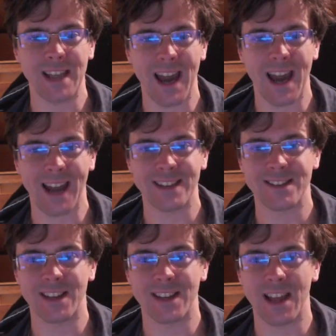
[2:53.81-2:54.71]
adds
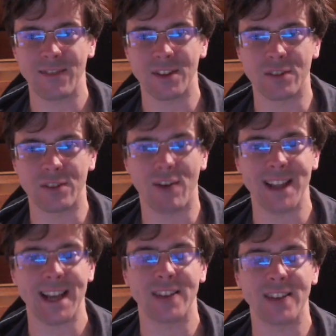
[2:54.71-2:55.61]
the left and the right
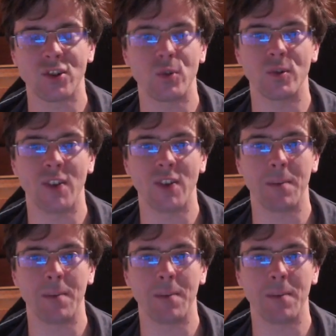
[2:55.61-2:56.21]
hand scores up.